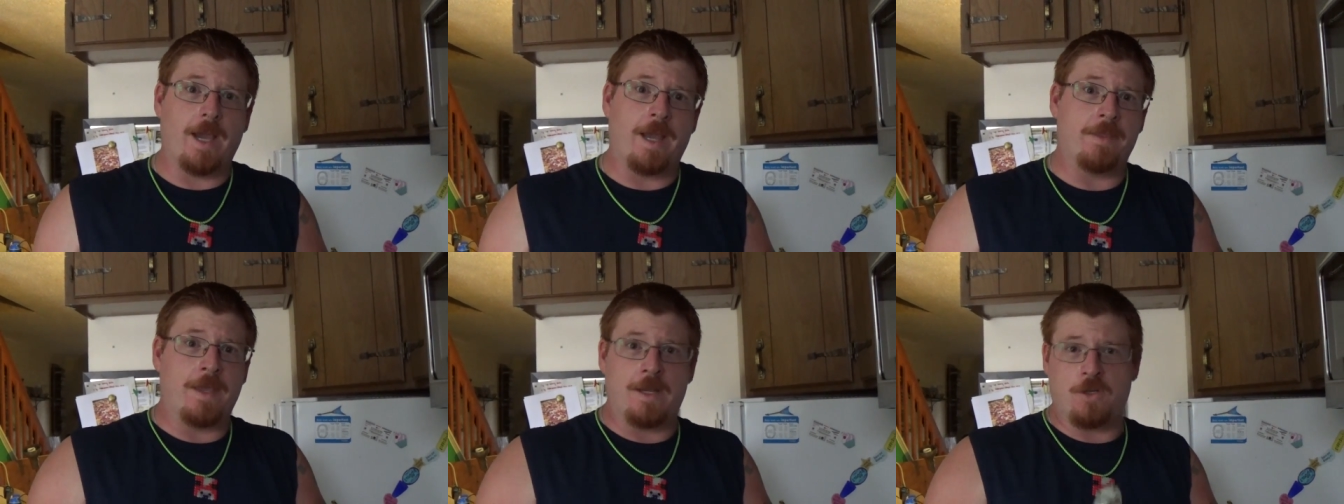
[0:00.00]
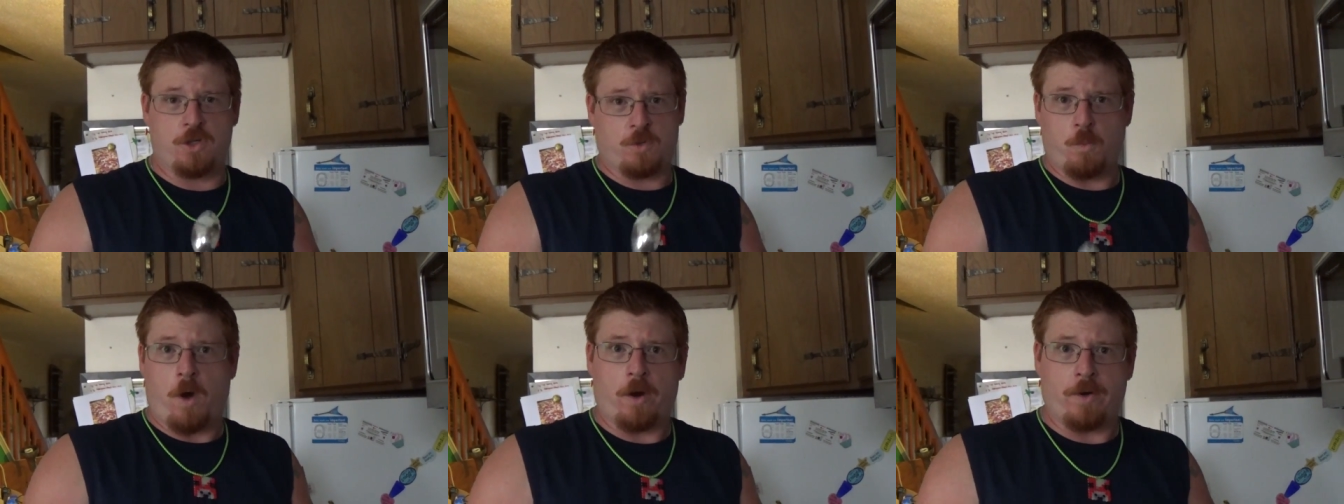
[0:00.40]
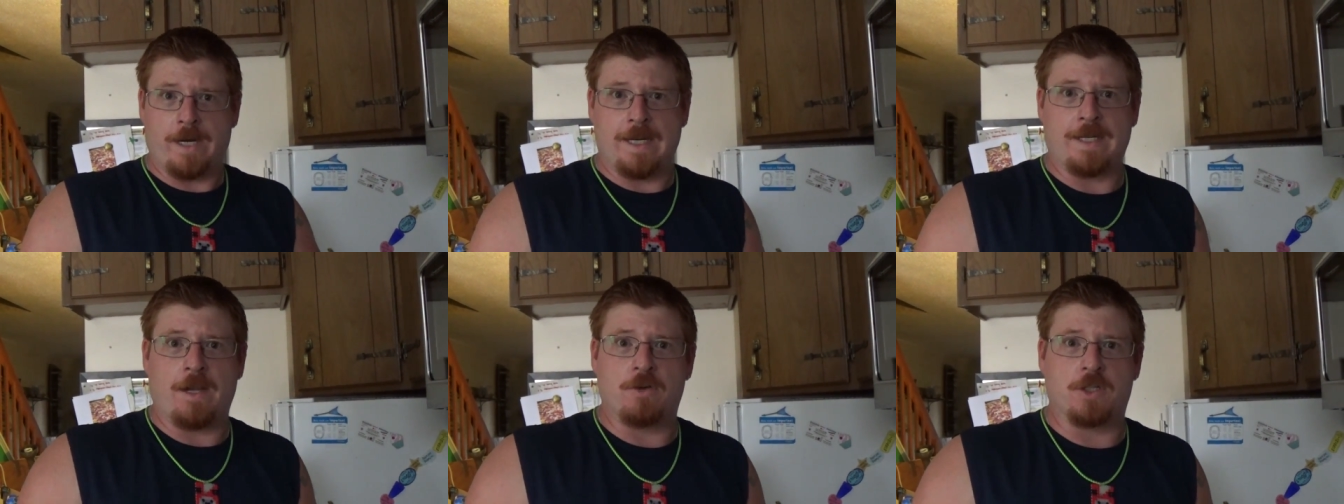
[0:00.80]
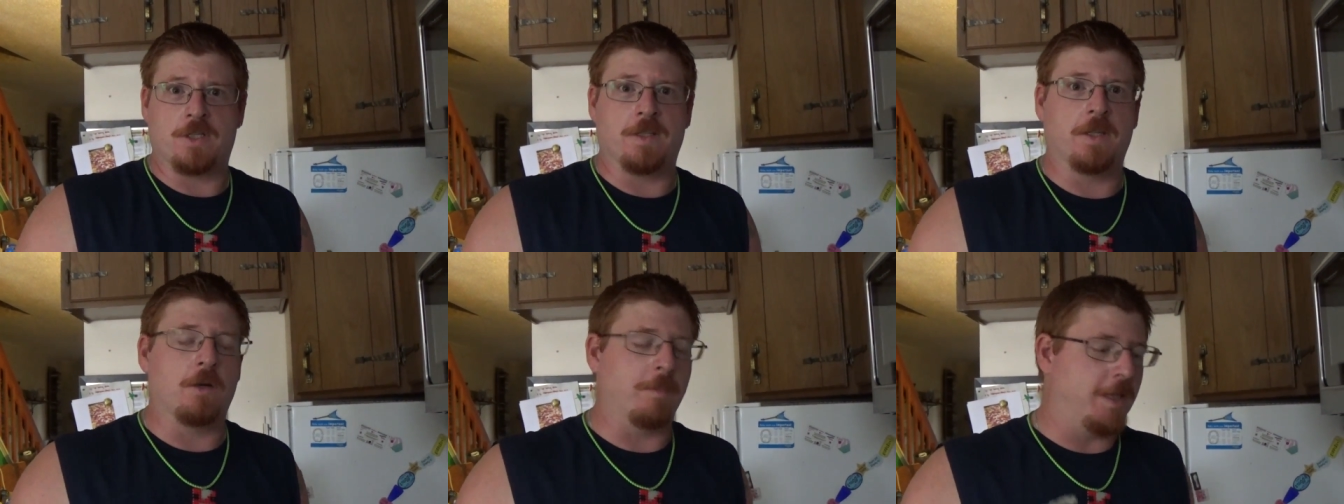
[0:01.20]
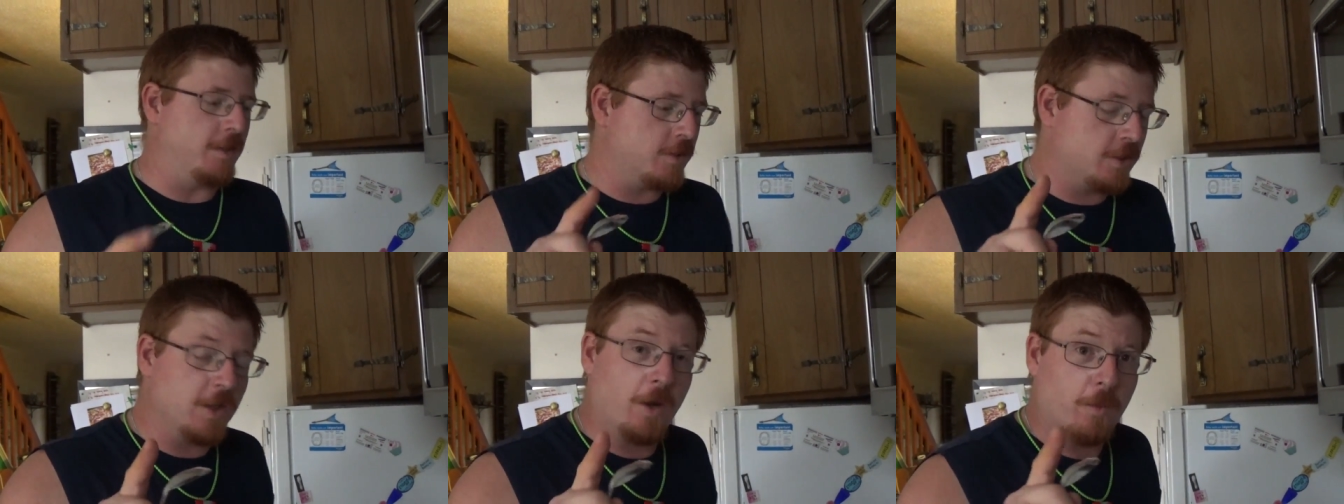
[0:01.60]
and then just watering it down just a little bit.
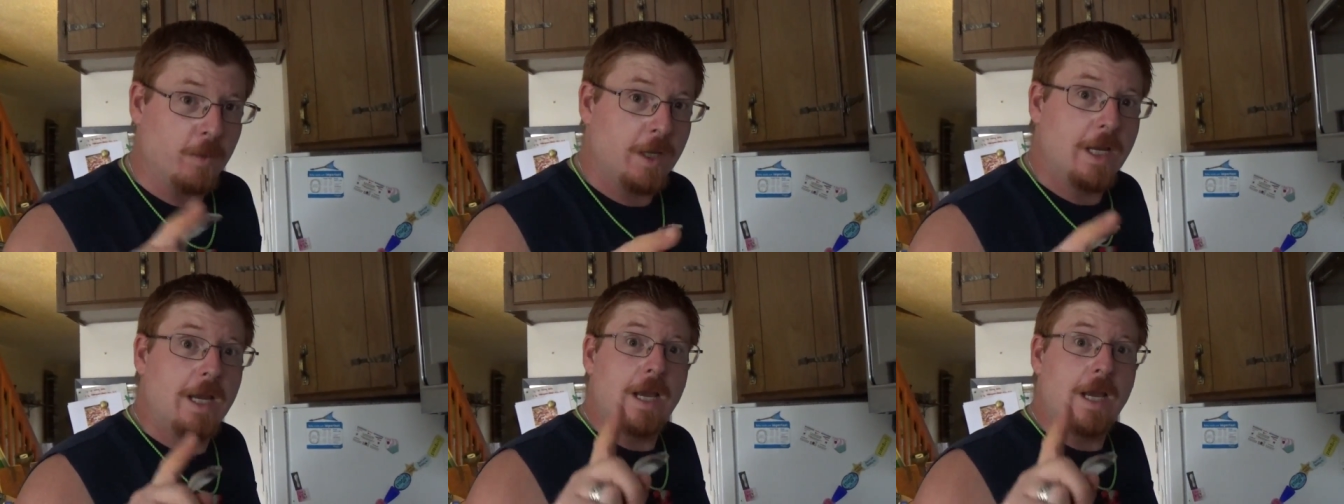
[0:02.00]
So.